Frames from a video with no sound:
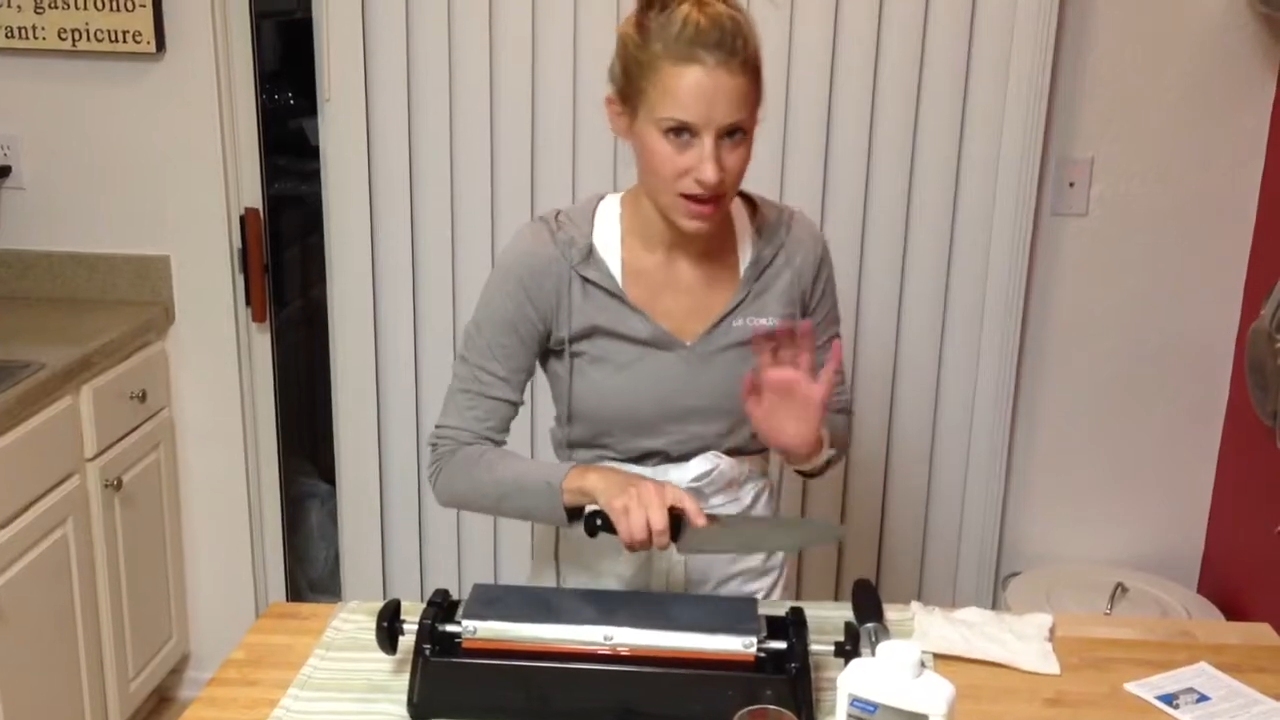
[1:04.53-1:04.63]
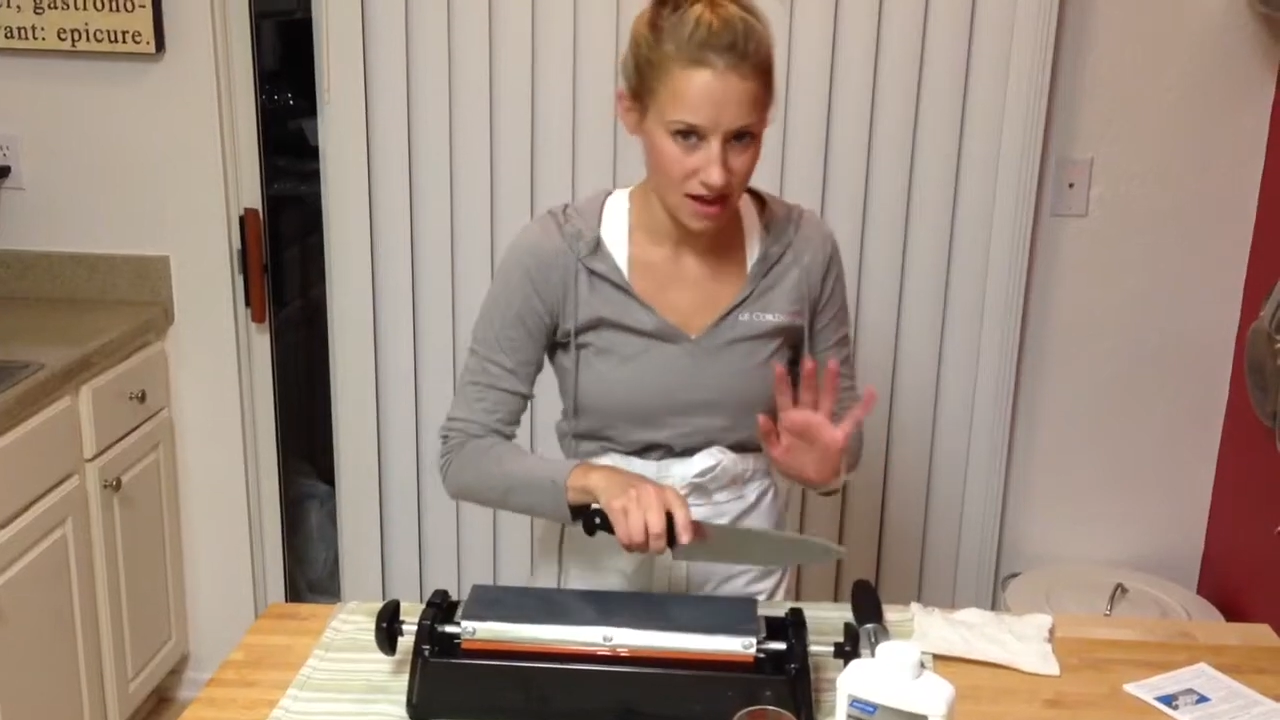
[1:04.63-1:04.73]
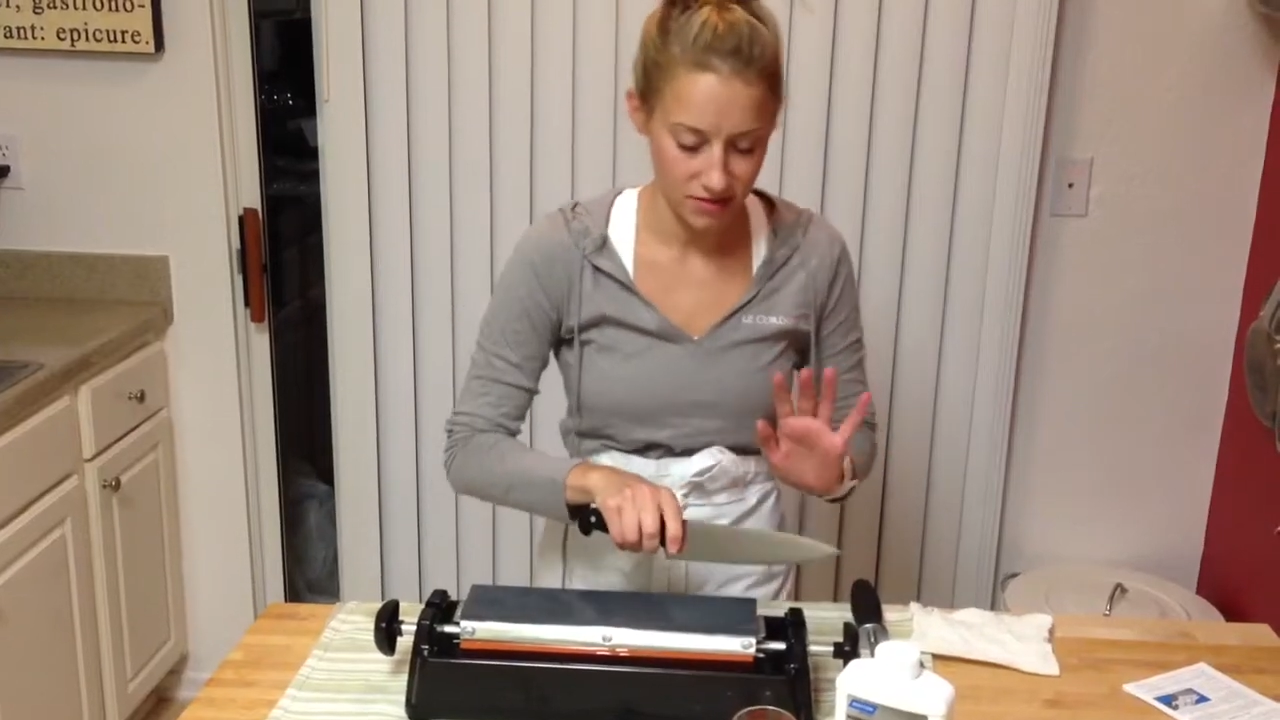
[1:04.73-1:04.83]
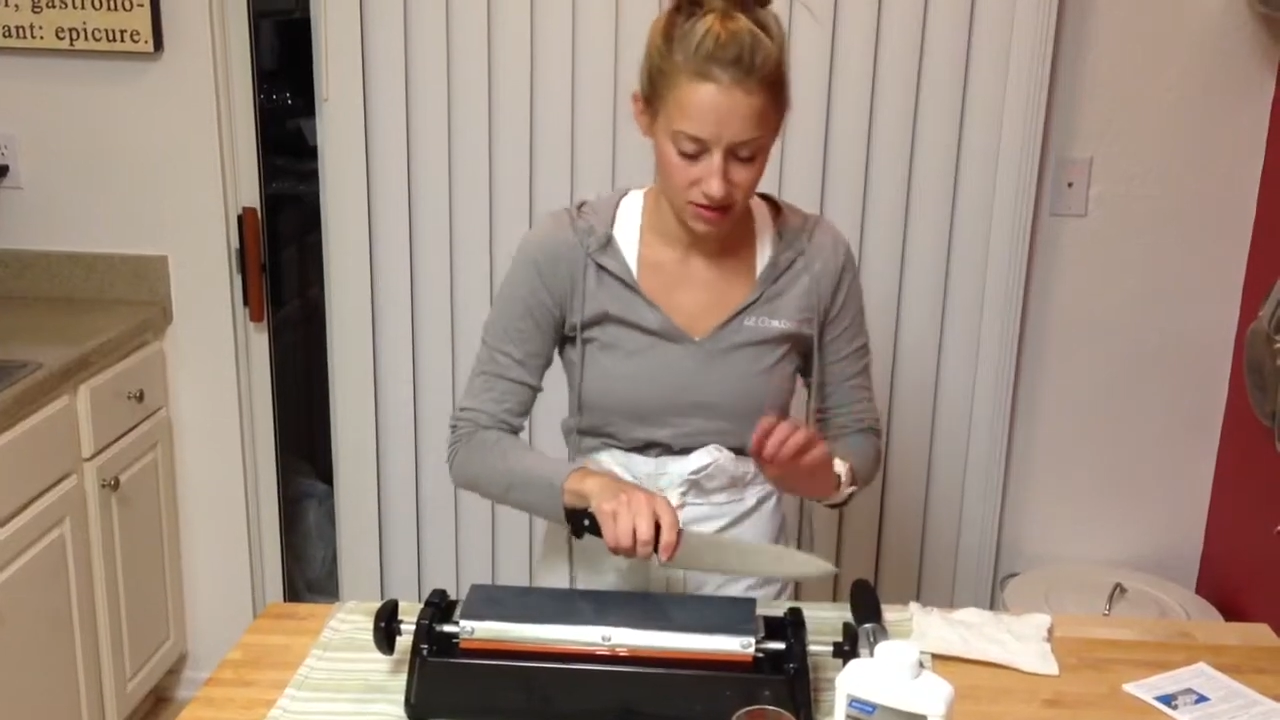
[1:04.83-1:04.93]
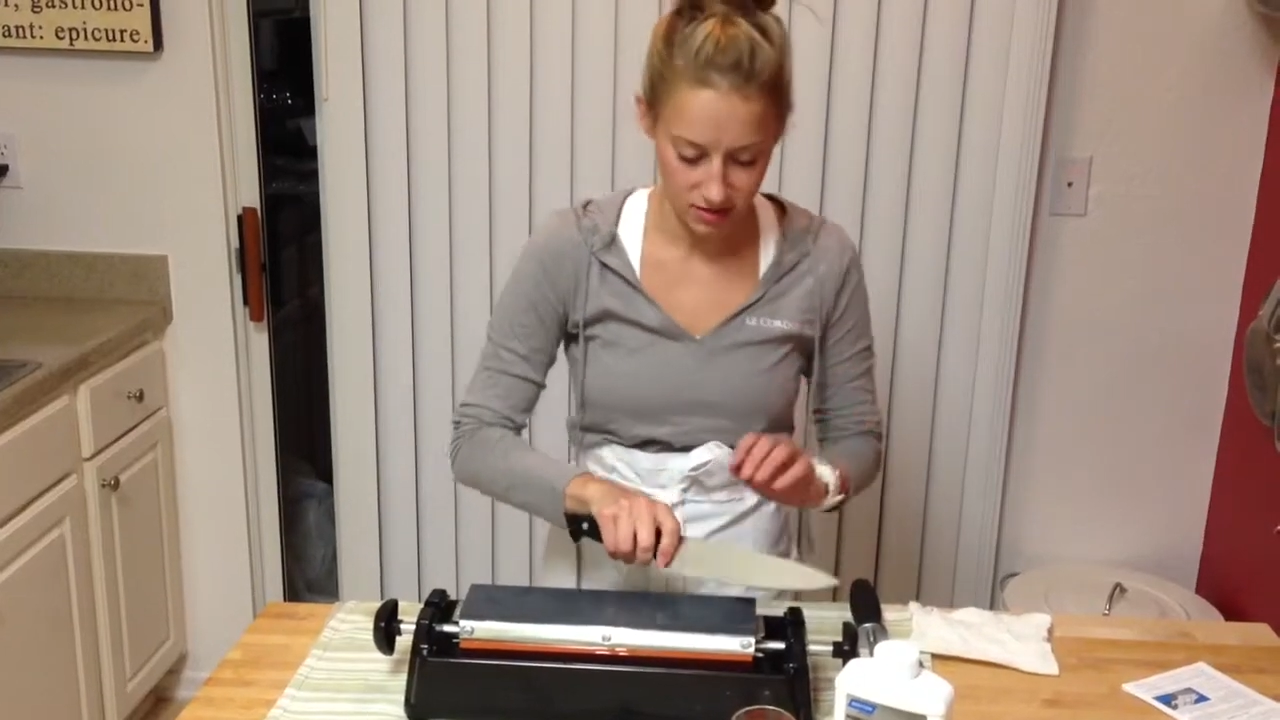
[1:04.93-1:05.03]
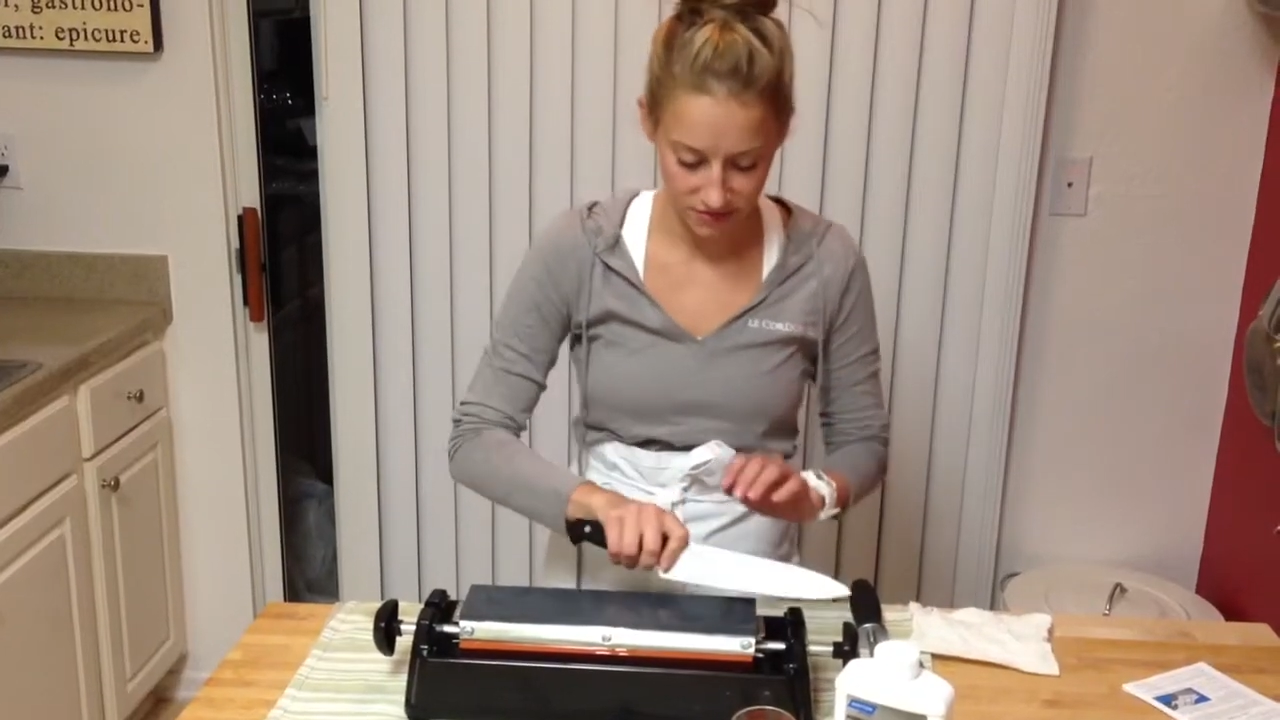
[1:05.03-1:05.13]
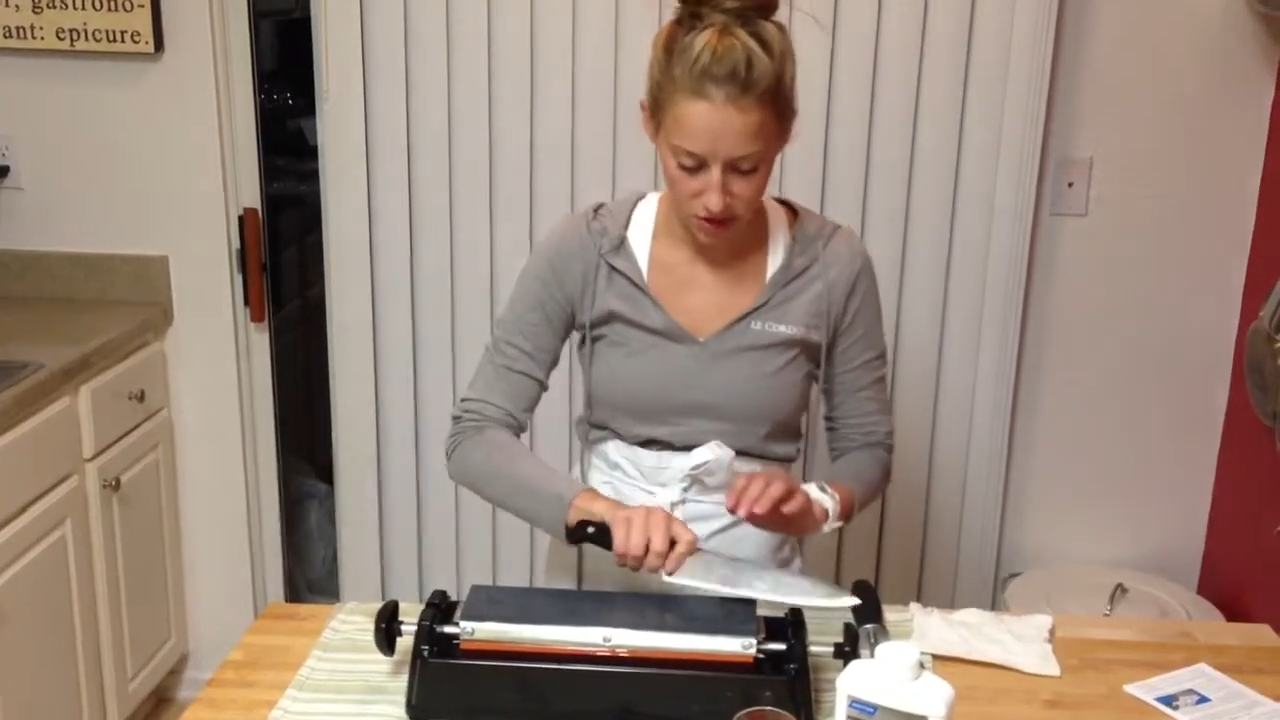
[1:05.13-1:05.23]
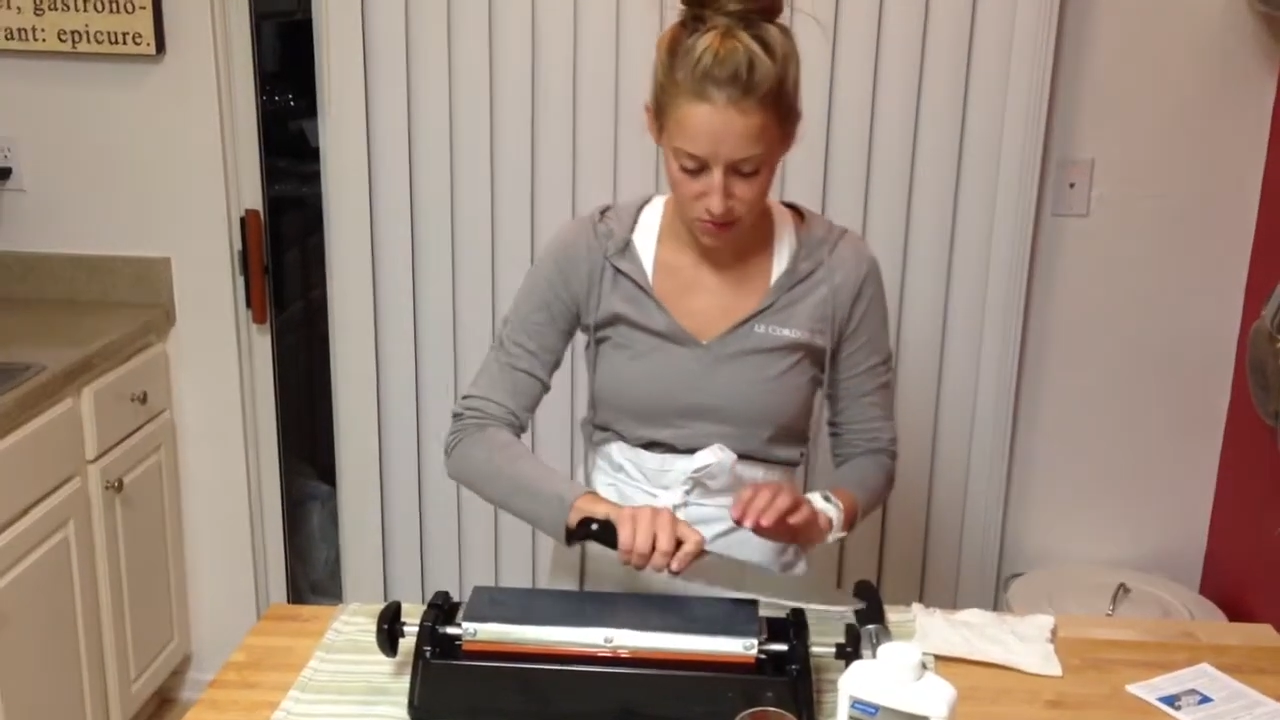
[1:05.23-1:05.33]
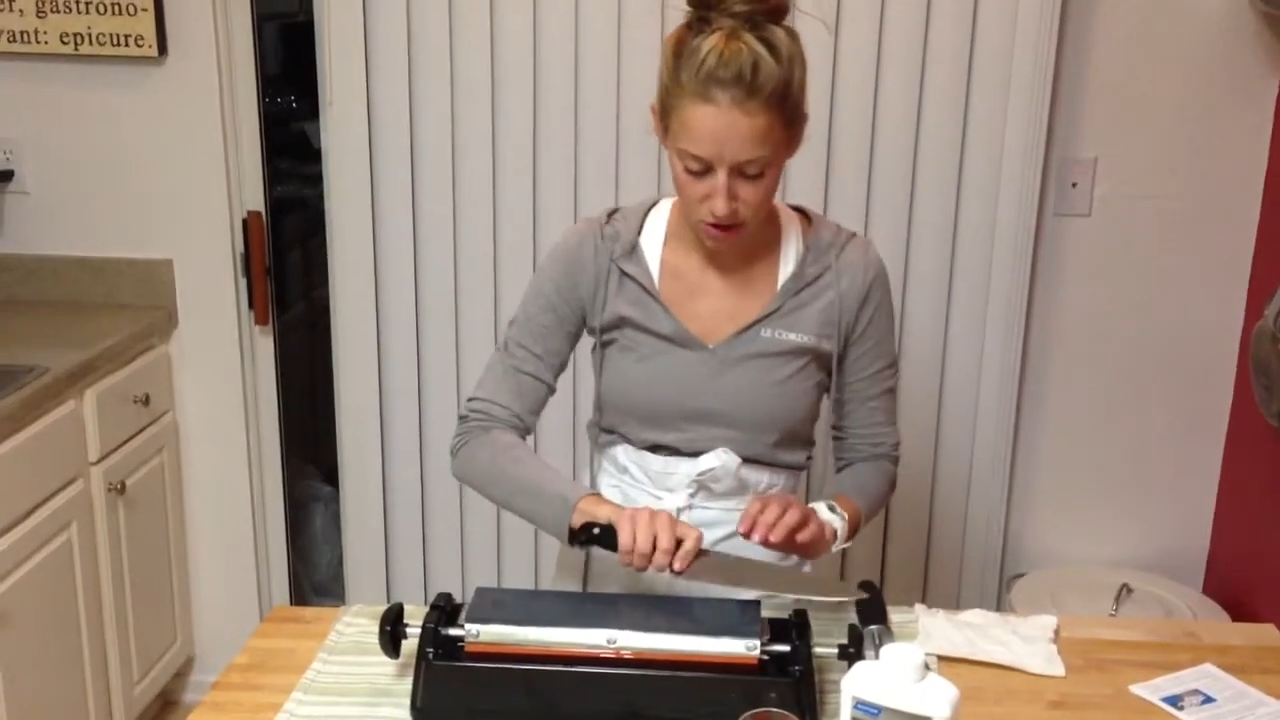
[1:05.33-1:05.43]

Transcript: have a firm